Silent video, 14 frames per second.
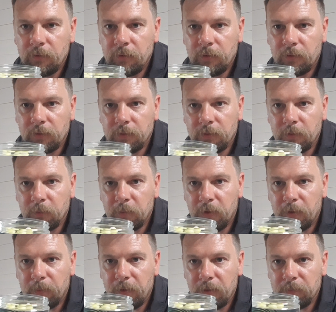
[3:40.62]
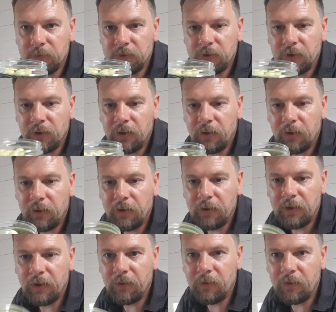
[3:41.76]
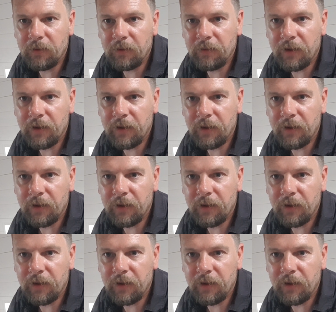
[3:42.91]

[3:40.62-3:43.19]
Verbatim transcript: nocturnal pop-ups. Now look at